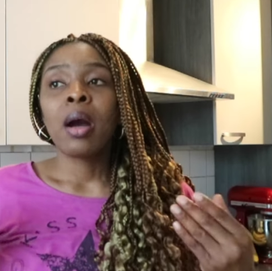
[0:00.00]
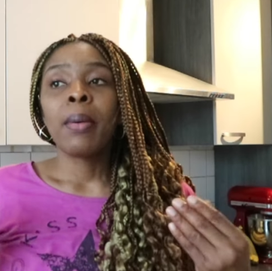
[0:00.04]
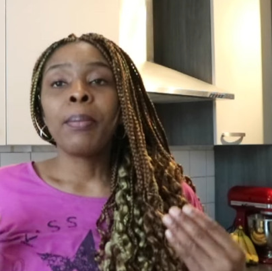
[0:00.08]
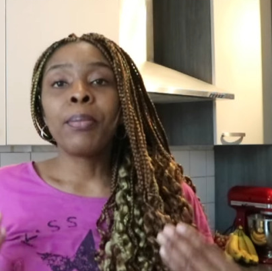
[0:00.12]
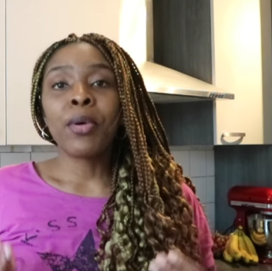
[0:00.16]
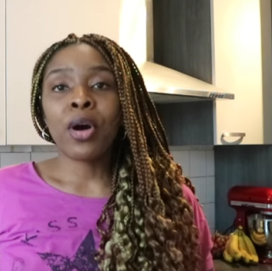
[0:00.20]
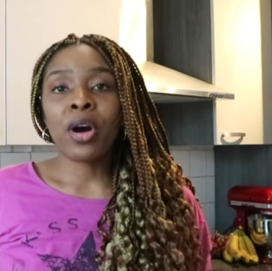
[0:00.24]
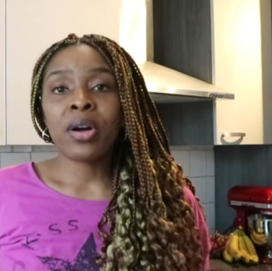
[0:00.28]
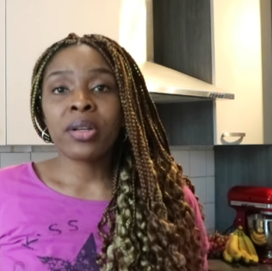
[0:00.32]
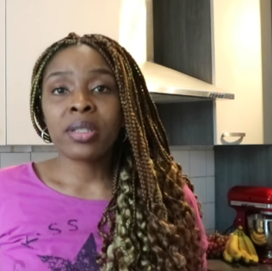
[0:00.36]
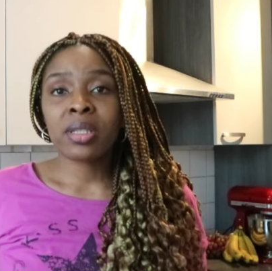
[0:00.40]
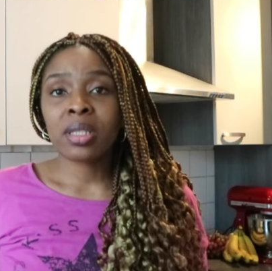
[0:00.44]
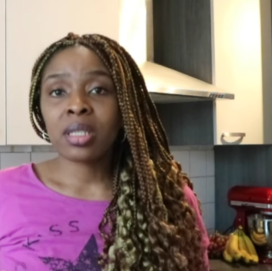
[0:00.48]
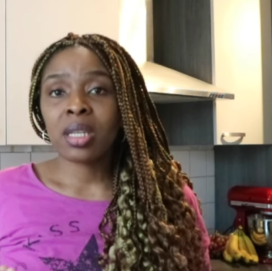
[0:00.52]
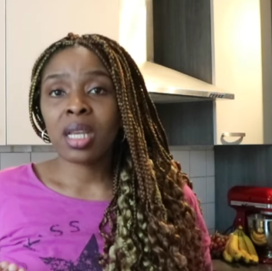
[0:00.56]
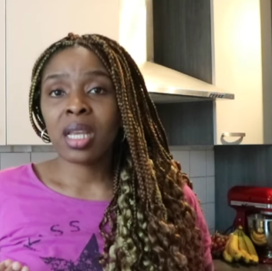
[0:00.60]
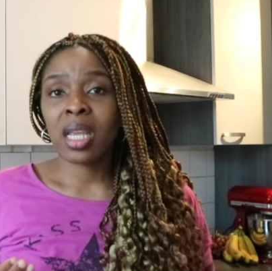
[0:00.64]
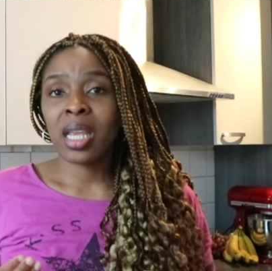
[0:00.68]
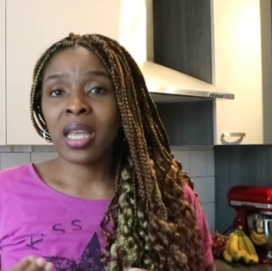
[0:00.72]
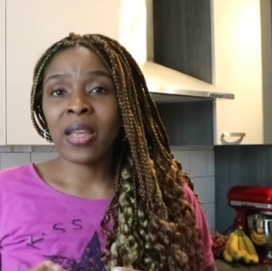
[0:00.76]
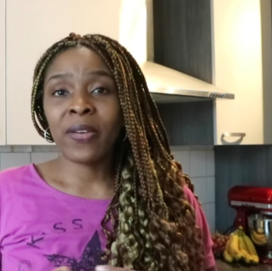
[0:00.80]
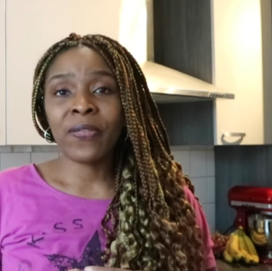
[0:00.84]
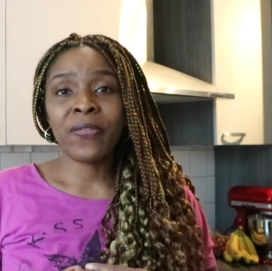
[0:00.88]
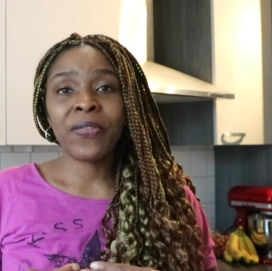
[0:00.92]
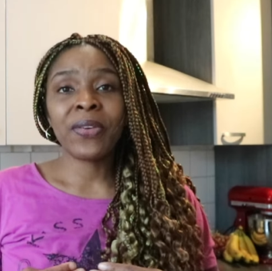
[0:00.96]
But
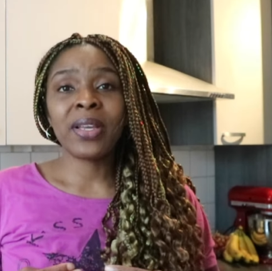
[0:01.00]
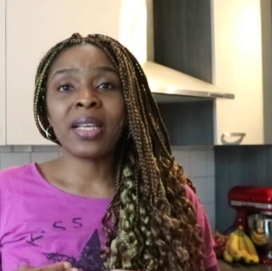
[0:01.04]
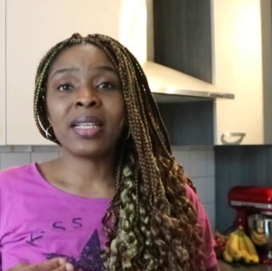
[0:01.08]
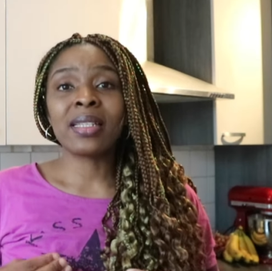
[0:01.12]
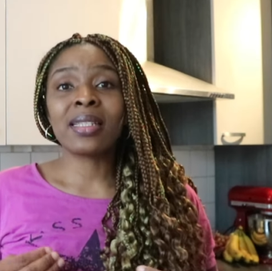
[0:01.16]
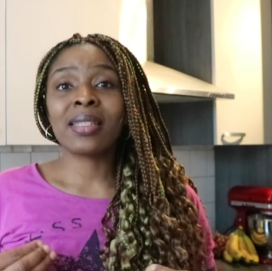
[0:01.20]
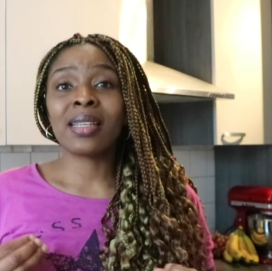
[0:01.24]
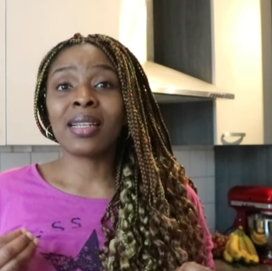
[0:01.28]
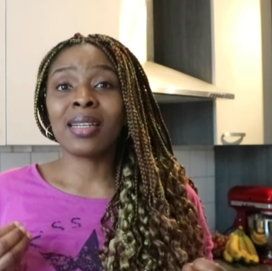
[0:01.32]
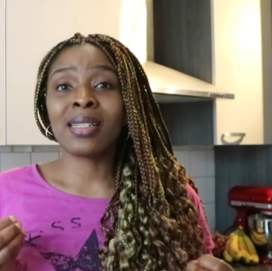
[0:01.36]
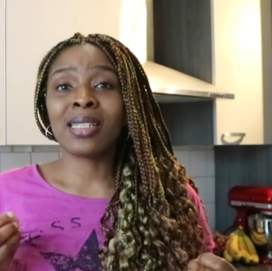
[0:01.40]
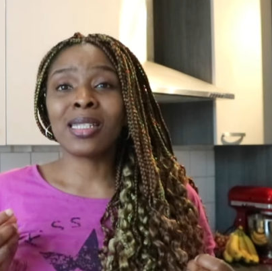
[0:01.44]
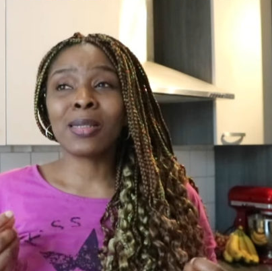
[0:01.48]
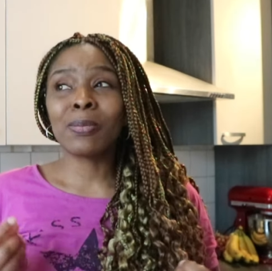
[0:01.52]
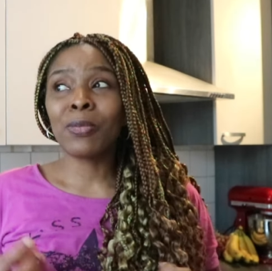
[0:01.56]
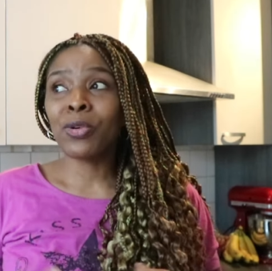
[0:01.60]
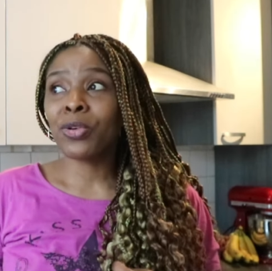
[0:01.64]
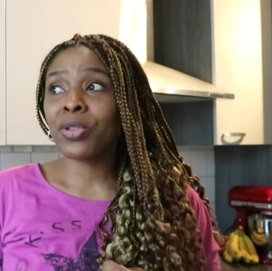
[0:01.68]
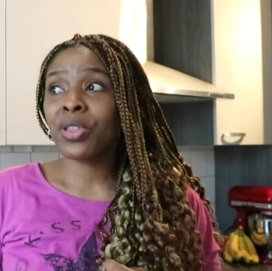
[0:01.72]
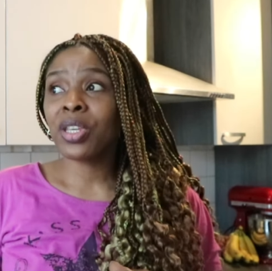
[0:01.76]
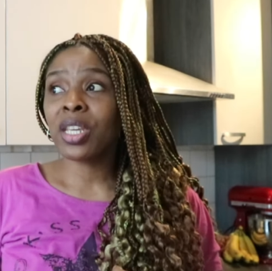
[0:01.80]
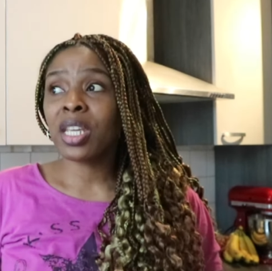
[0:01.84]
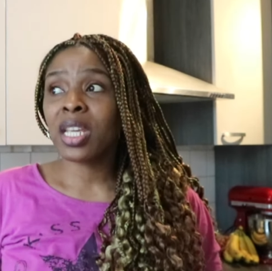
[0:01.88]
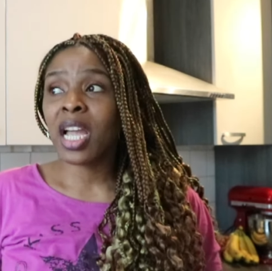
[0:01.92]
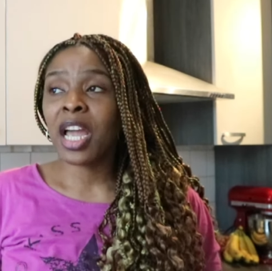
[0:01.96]
if it's a
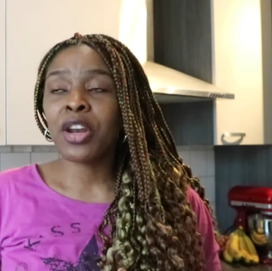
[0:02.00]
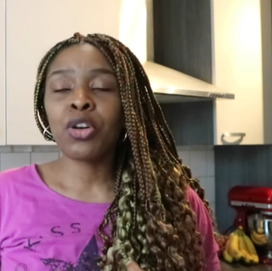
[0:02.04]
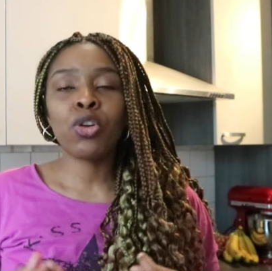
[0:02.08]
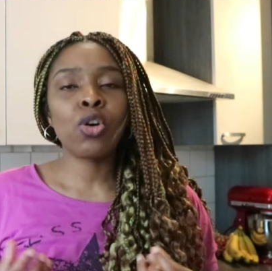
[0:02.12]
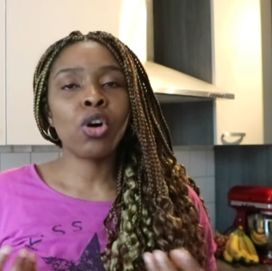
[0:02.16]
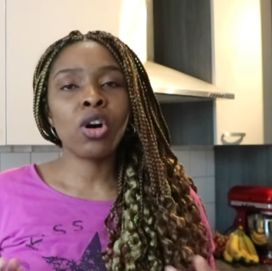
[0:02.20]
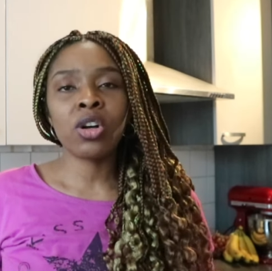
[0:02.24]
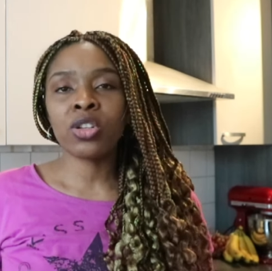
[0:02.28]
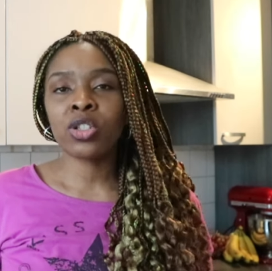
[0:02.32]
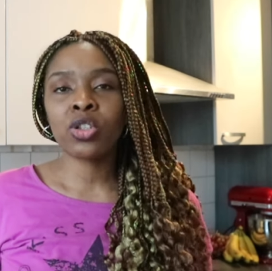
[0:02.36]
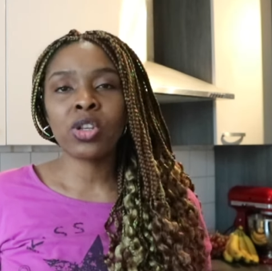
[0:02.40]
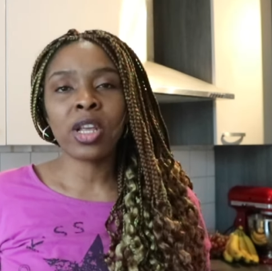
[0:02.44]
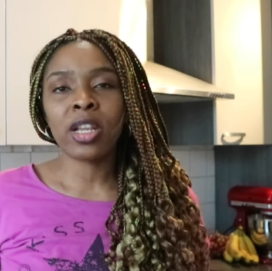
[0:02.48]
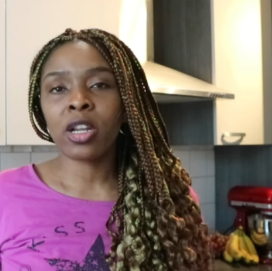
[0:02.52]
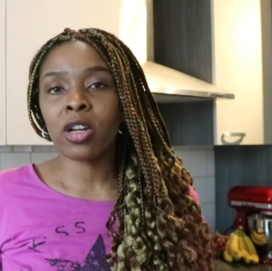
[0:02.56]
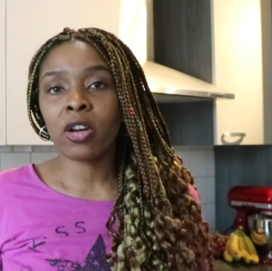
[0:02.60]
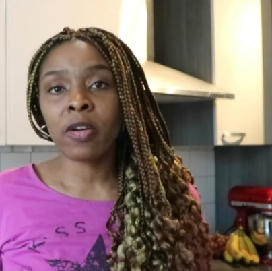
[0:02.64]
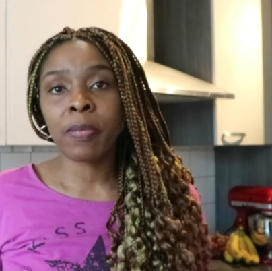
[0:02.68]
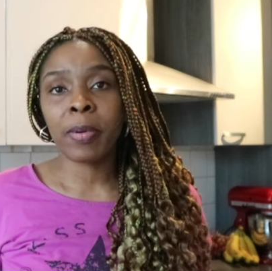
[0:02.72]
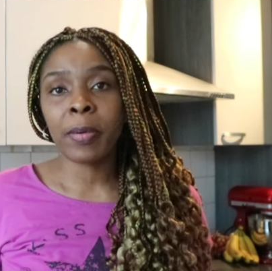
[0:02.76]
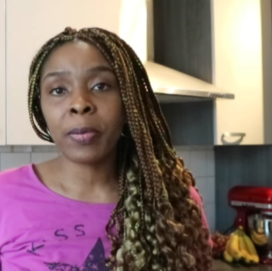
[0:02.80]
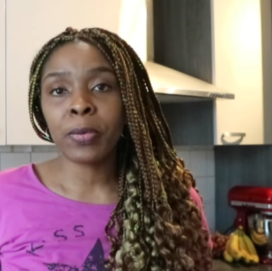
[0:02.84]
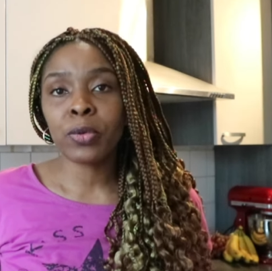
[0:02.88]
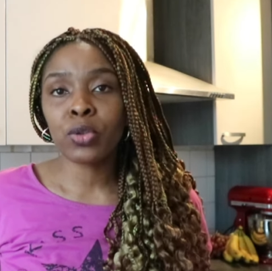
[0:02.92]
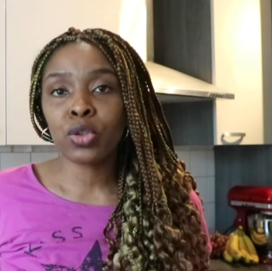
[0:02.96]
smoothie, I know also a lot
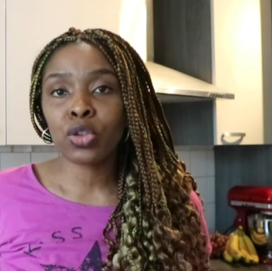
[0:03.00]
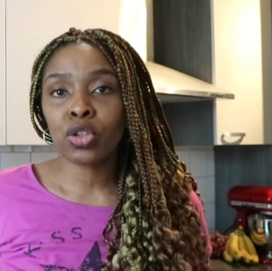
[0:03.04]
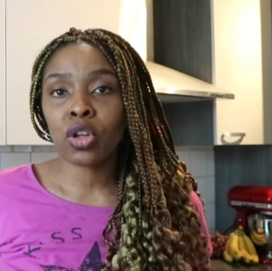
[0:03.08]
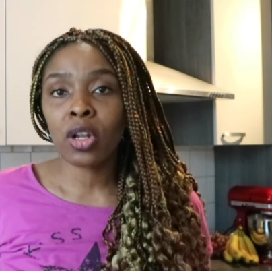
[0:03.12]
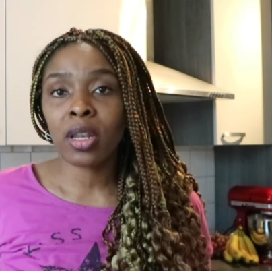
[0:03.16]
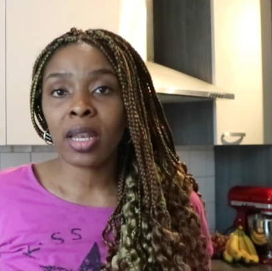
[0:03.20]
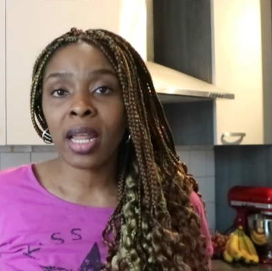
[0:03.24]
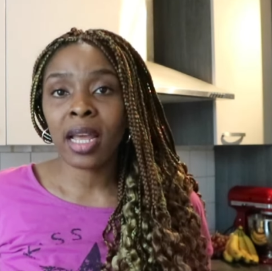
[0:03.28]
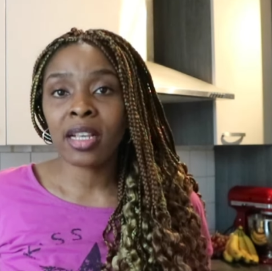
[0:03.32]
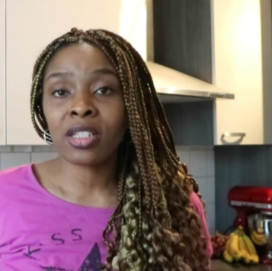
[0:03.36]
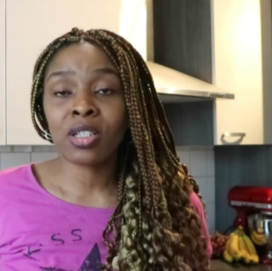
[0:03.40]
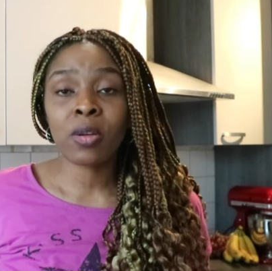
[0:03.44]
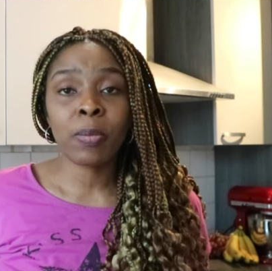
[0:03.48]
of people do not like,